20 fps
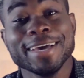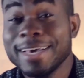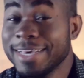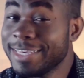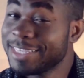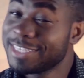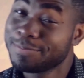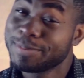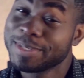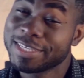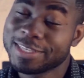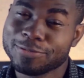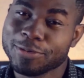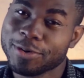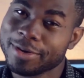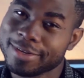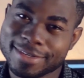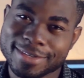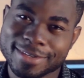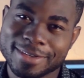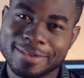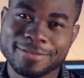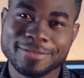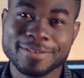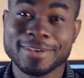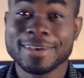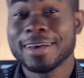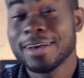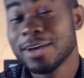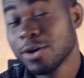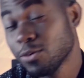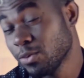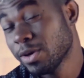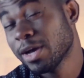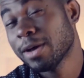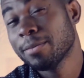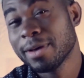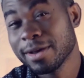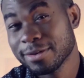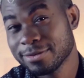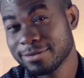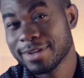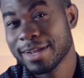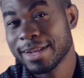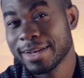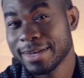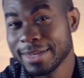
It speaks for itself. We'll come back to that